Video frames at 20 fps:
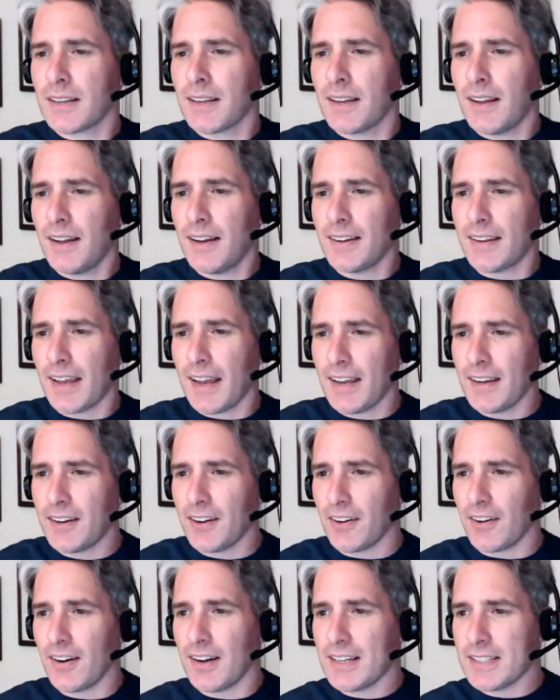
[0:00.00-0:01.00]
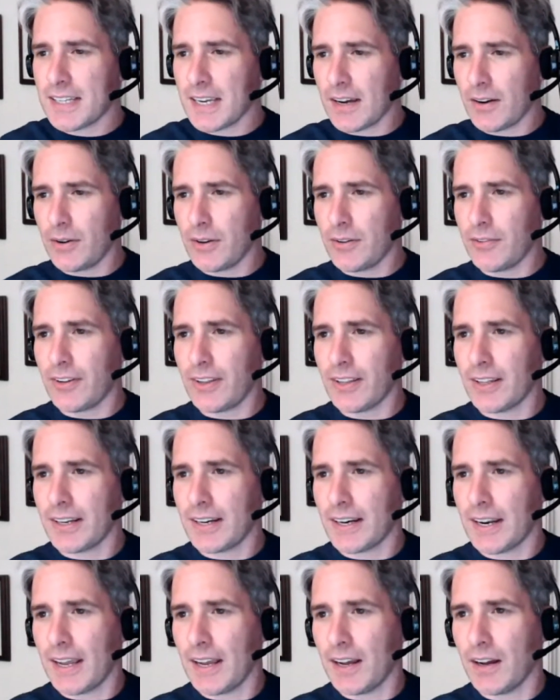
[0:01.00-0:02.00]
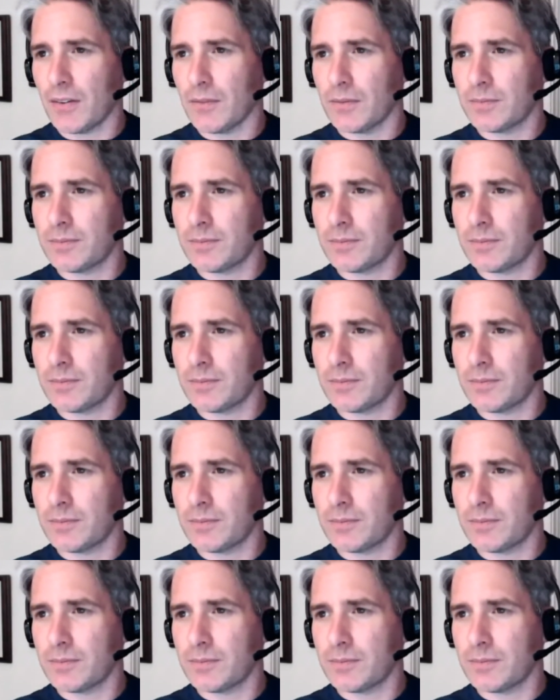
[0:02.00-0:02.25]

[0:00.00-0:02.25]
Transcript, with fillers: Okay, guys, how are we feeling now?